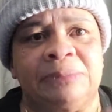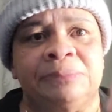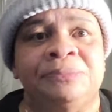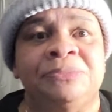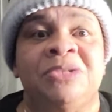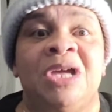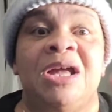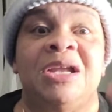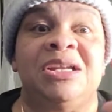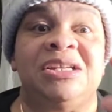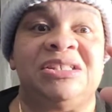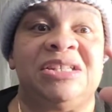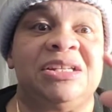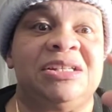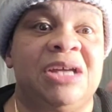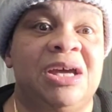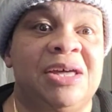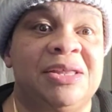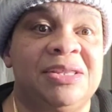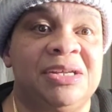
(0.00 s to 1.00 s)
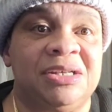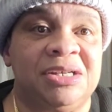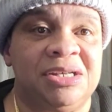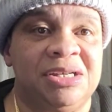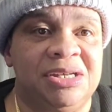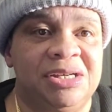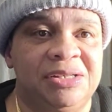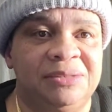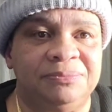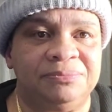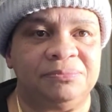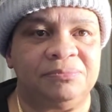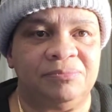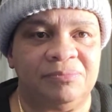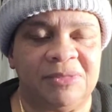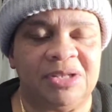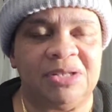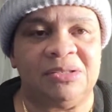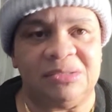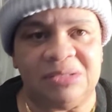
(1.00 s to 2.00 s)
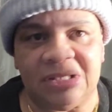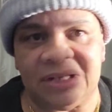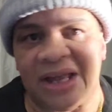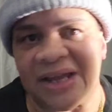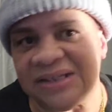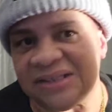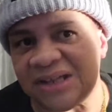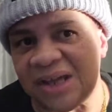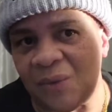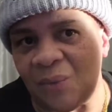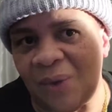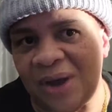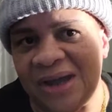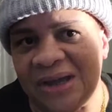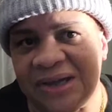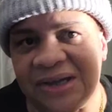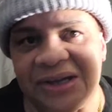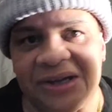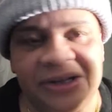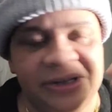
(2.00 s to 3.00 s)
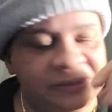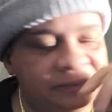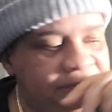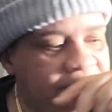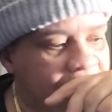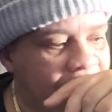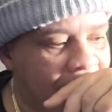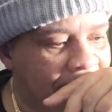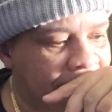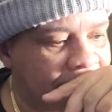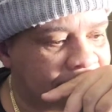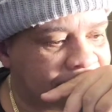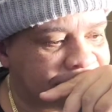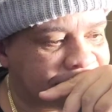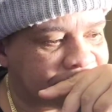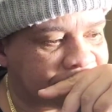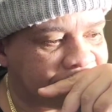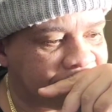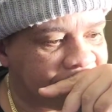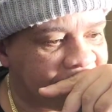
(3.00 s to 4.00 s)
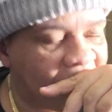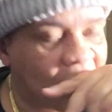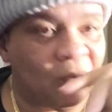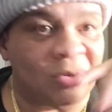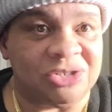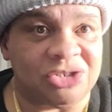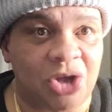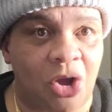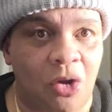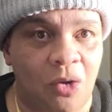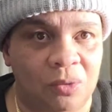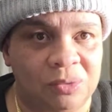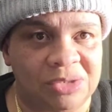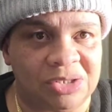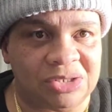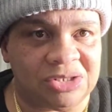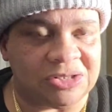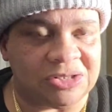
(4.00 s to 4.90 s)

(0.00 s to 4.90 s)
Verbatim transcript: And they said the other kid, the light-skinned white kid, was the oldest.